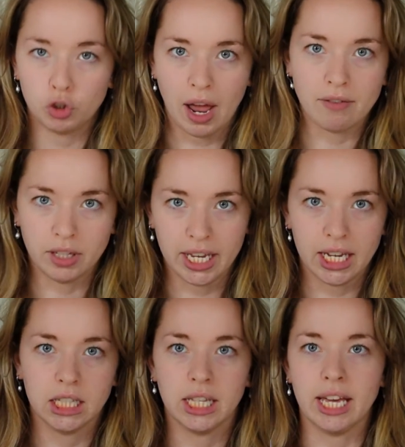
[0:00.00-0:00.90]

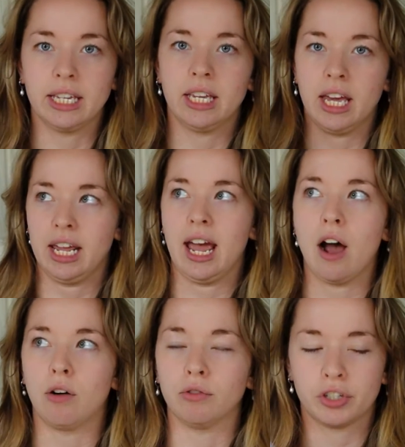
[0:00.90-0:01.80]
traveling, like getting
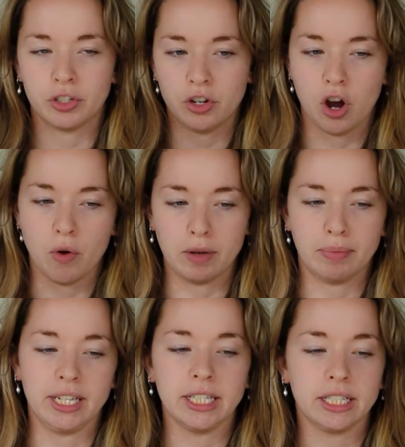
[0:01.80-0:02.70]
out, going
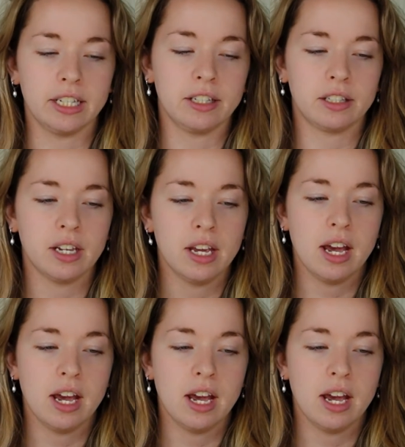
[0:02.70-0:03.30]
places.